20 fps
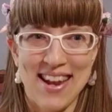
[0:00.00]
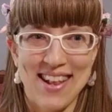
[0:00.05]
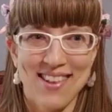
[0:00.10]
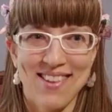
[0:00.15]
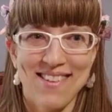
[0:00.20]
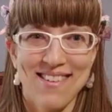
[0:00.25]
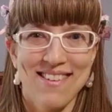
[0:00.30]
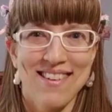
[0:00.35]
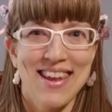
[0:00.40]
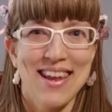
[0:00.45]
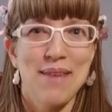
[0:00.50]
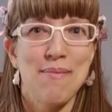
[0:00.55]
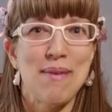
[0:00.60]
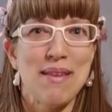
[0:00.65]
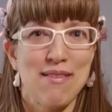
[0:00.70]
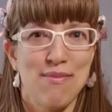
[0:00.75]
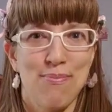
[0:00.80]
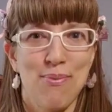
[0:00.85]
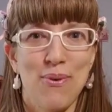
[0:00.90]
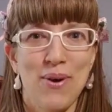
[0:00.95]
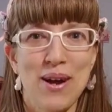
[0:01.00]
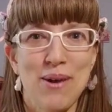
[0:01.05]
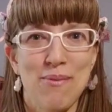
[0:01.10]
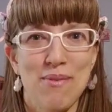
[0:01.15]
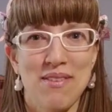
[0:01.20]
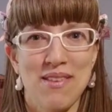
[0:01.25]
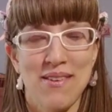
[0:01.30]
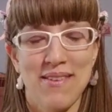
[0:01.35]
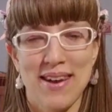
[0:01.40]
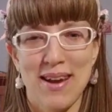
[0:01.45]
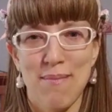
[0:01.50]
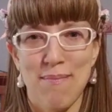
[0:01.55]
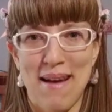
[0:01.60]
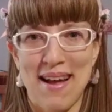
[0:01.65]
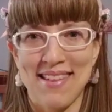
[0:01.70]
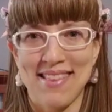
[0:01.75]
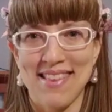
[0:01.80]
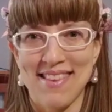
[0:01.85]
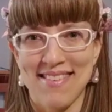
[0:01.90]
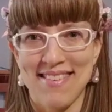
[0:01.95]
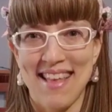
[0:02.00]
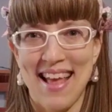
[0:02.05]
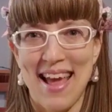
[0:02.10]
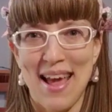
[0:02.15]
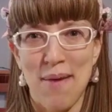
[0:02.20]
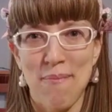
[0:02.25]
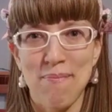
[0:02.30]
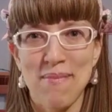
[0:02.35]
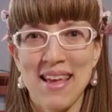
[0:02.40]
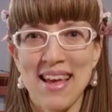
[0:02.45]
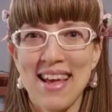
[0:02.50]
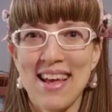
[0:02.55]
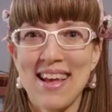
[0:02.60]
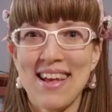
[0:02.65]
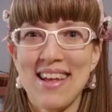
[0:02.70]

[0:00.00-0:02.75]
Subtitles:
and it looked like Miss Point was doing about the same.